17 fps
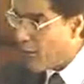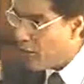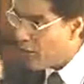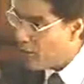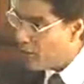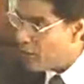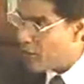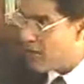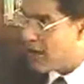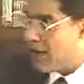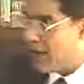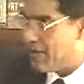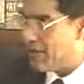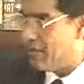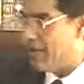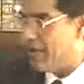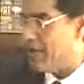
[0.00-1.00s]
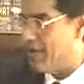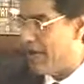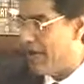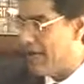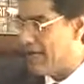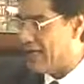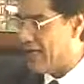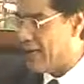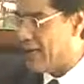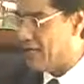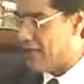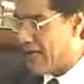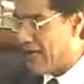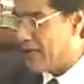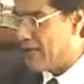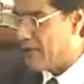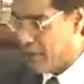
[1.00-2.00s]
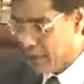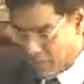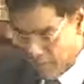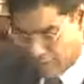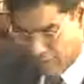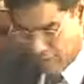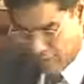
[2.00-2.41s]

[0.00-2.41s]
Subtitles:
to tax the transfer of immovable